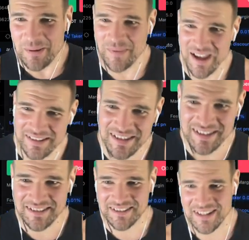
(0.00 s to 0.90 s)
Man,
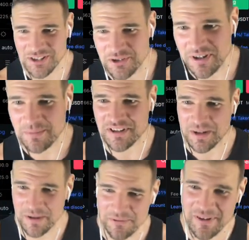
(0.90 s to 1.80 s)
this stream is
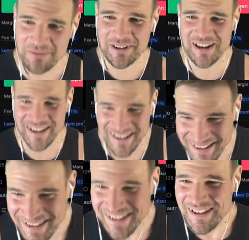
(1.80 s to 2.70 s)
going to be forever.
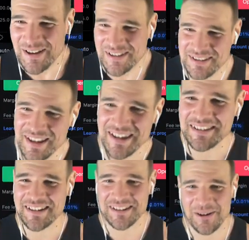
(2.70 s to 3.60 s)

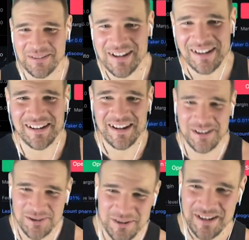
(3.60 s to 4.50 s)
Stacy is going down in
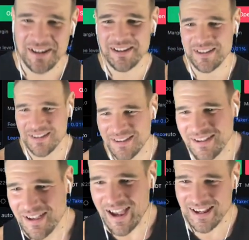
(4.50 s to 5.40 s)
history
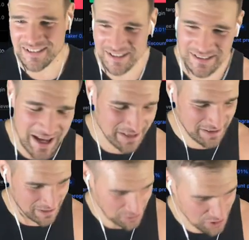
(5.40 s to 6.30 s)
as a
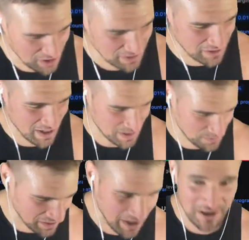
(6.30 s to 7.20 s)
classic Jason
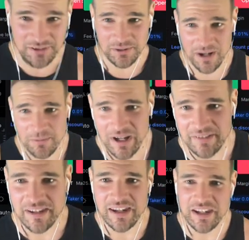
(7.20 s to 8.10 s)
Casper character, right? We
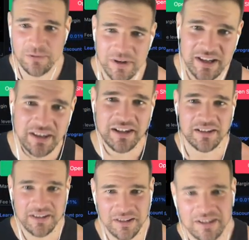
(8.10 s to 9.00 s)
got the Iki Weekly.
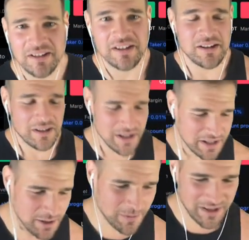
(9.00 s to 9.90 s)

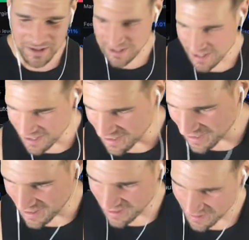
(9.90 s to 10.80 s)
Iki Weekly.
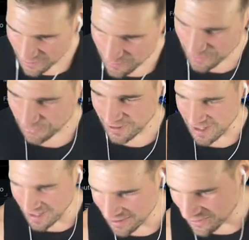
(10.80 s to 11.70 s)
Who else we
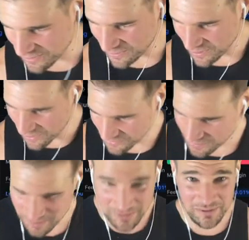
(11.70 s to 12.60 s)
got? I don't know. Carl
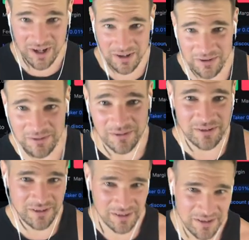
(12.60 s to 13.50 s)
from the Moon? I don't know.
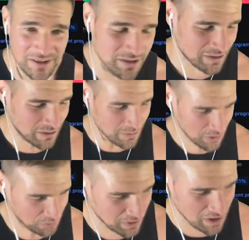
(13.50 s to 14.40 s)
Who
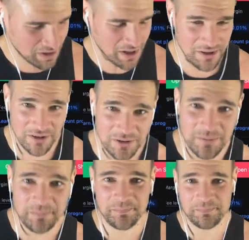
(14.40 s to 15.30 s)
else we got? I don't know.